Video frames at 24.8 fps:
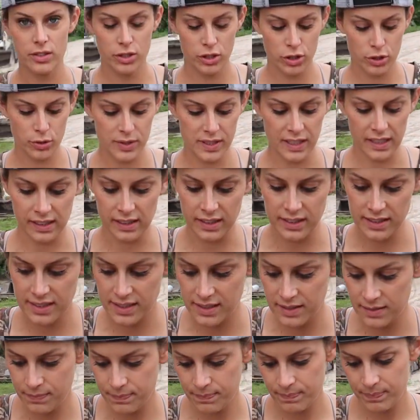two
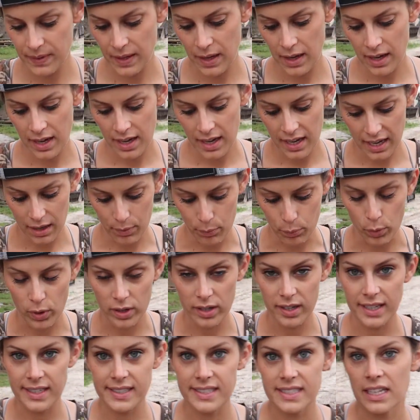cichlids, and
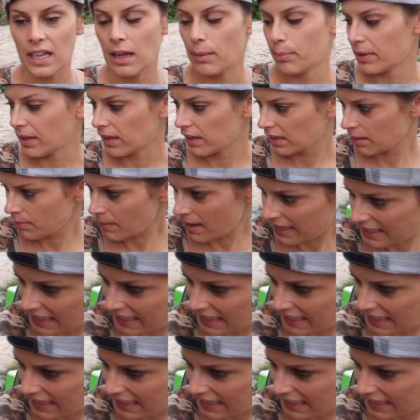one nice tilapia. Come